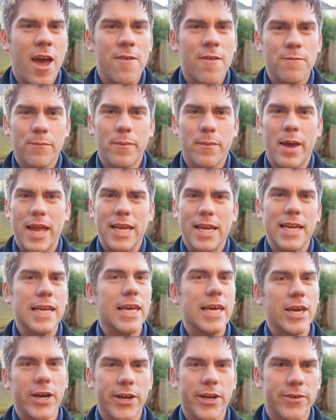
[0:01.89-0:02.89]
haven't made
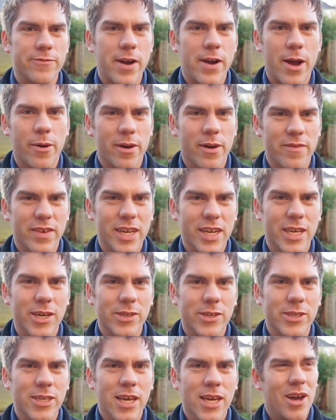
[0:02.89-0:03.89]
any garden railway videos.